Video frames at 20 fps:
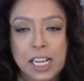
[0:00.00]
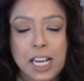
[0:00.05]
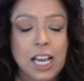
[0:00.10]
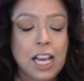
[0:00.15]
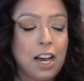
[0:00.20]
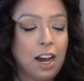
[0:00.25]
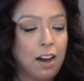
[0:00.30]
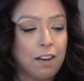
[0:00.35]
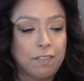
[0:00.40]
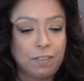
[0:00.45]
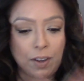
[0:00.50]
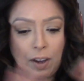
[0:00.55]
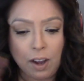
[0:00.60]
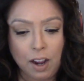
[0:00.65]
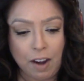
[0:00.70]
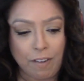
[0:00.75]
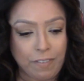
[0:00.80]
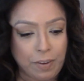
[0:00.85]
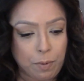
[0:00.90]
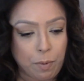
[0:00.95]
of
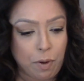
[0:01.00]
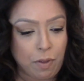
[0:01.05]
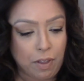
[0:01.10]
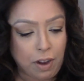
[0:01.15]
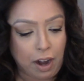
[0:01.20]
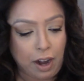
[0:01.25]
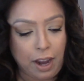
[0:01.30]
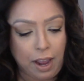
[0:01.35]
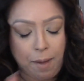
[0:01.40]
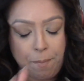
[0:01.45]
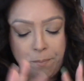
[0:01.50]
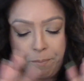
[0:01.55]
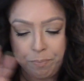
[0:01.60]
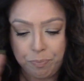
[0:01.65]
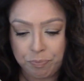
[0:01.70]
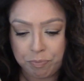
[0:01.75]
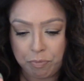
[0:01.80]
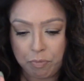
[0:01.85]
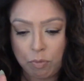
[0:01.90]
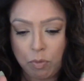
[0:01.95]
everywhere that I am.
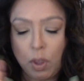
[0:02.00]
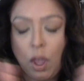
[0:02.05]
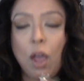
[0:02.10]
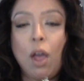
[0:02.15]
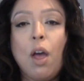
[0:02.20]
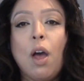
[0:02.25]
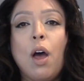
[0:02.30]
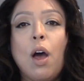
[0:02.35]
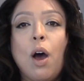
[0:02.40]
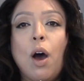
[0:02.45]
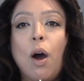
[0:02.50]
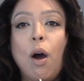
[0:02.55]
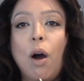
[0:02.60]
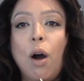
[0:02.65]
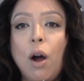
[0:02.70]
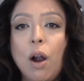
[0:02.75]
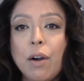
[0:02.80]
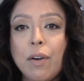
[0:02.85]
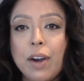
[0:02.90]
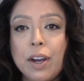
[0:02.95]
All
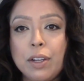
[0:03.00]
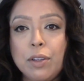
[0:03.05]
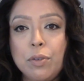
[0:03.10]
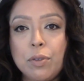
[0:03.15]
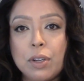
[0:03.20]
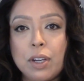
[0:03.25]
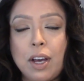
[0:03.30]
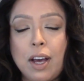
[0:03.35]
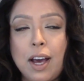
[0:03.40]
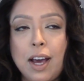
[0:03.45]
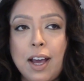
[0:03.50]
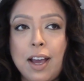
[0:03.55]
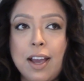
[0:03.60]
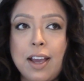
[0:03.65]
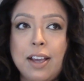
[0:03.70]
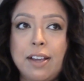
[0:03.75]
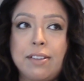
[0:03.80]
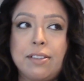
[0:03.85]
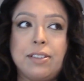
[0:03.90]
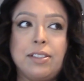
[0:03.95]
right, you
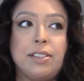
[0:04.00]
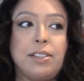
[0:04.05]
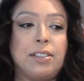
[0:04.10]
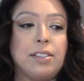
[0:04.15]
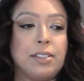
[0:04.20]
guys.